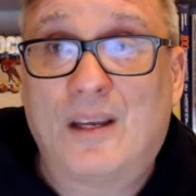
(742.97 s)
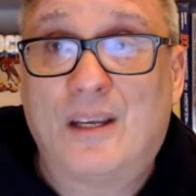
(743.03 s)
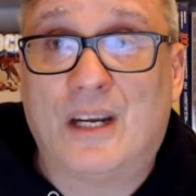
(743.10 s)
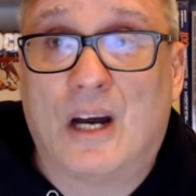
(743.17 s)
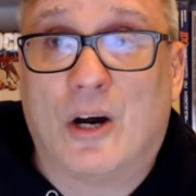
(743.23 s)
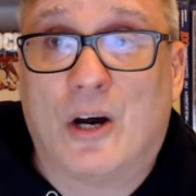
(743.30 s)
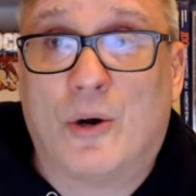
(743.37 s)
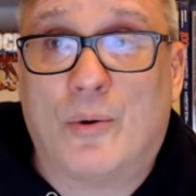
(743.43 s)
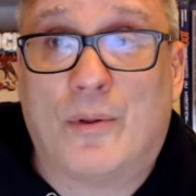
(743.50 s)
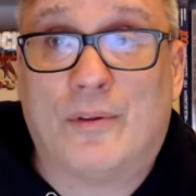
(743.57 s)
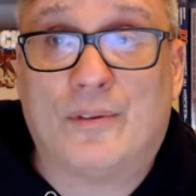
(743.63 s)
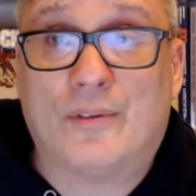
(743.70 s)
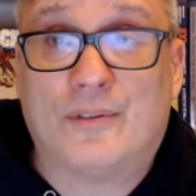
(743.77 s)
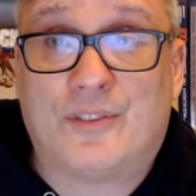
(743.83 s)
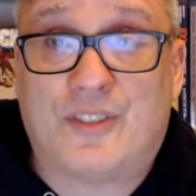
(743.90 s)
you know,
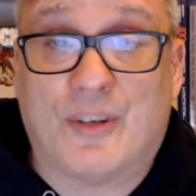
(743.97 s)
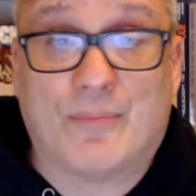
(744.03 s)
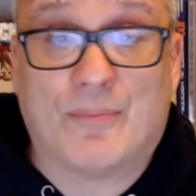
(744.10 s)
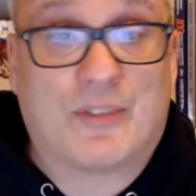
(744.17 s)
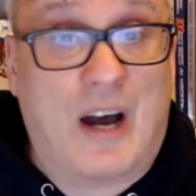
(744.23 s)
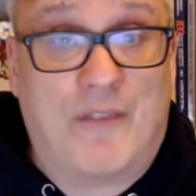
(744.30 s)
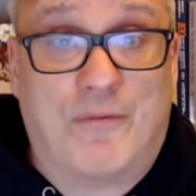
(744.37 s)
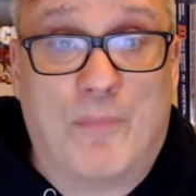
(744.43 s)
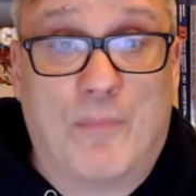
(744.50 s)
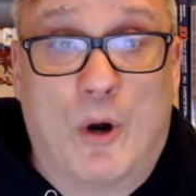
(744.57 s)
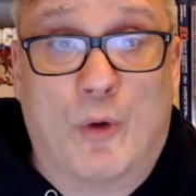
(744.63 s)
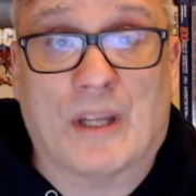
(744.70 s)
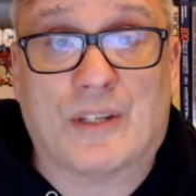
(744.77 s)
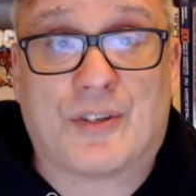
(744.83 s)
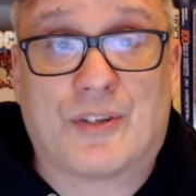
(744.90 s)
some tough
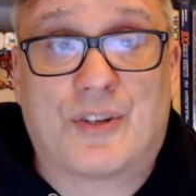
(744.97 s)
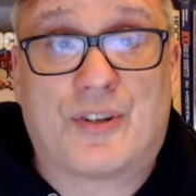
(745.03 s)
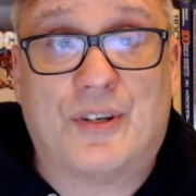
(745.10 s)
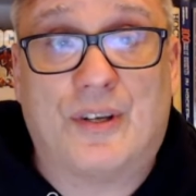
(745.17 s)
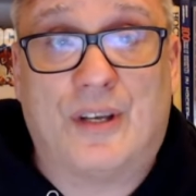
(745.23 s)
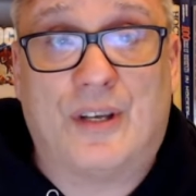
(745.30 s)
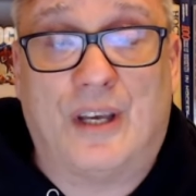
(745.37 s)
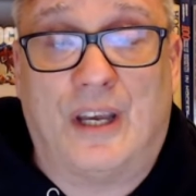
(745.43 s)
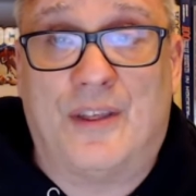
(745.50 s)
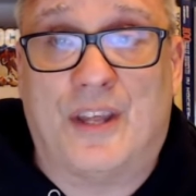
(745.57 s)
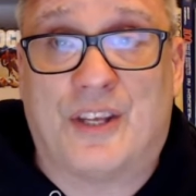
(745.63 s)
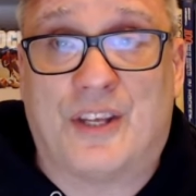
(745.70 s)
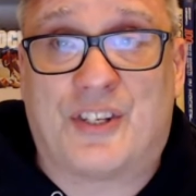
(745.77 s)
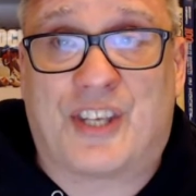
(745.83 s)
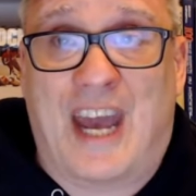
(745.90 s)
moments in
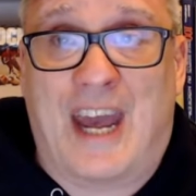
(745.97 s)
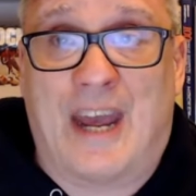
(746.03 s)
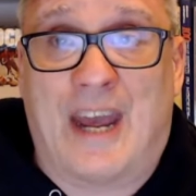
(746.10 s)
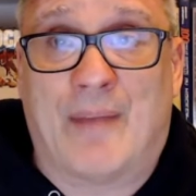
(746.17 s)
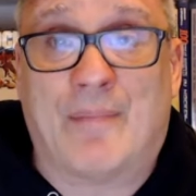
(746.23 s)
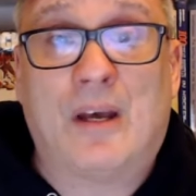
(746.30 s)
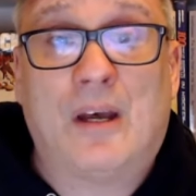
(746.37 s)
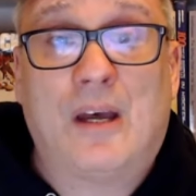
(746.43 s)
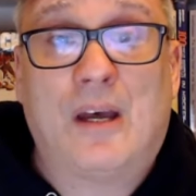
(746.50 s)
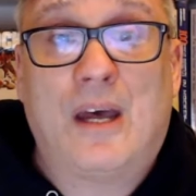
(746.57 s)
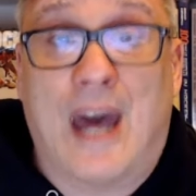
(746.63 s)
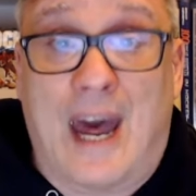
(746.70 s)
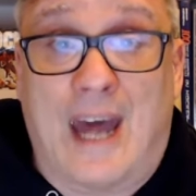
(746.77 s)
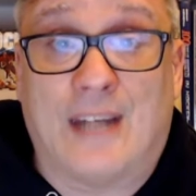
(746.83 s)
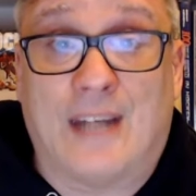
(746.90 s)
this game
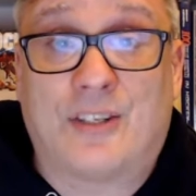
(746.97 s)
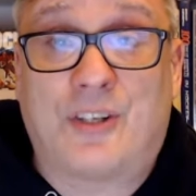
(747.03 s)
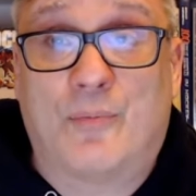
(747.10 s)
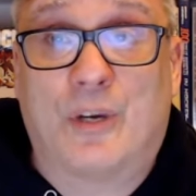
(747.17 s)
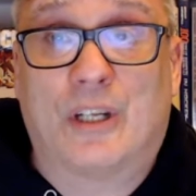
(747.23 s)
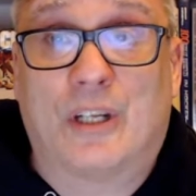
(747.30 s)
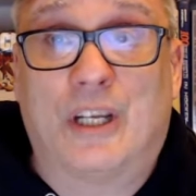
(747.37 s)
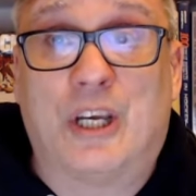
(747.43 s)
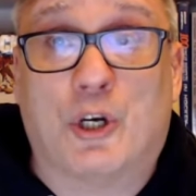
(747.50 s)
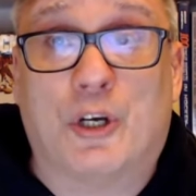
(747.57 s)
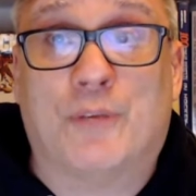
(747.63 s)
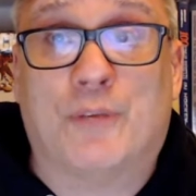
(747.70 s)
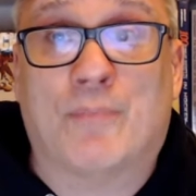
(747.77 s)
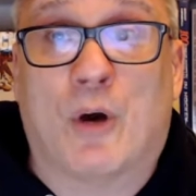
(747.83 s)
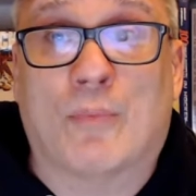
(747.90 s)
and some really
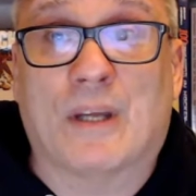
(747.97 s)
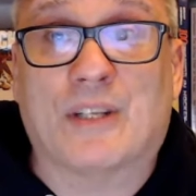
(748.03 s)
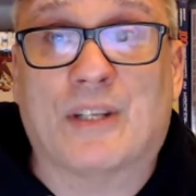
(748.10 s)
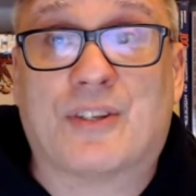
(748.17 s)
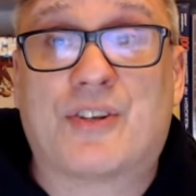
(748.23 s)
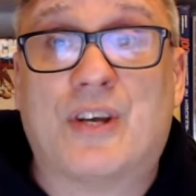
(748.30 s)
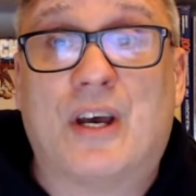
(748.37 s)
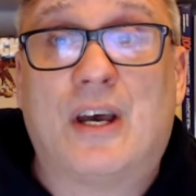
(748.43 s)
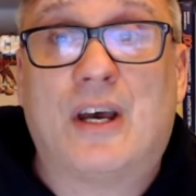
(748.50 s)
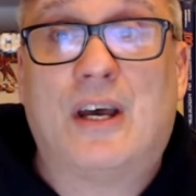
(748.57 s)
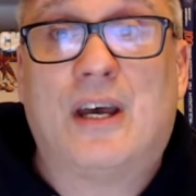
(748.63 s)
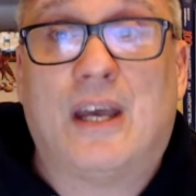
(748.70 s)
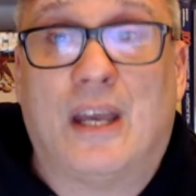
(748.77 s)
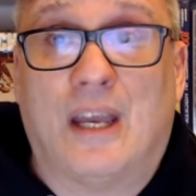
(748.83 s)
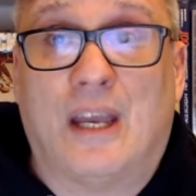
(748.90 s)
good moments
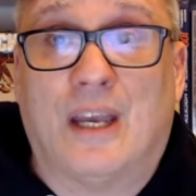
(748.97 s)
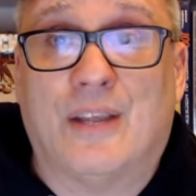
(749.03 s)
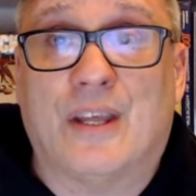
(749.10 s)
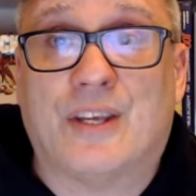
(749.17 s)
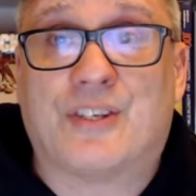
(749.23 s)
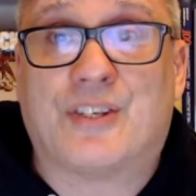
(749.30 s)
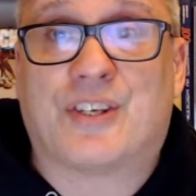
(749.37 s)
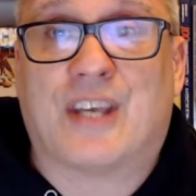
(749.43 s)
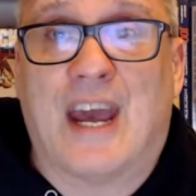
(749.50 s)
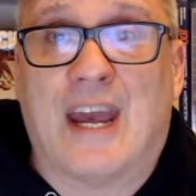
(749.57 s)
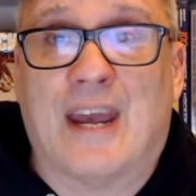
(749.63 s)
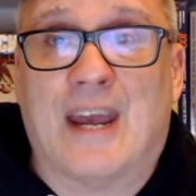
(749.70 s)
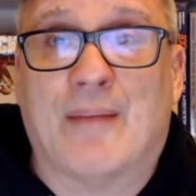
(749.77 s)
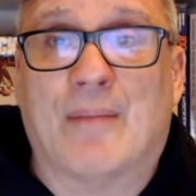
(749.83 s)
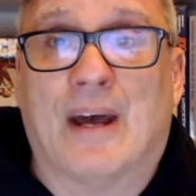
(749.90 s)
in this
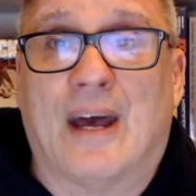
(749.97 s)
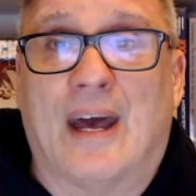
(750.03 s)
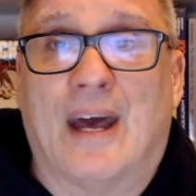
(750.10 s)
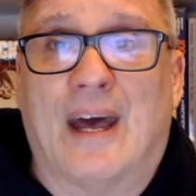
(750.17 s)
game.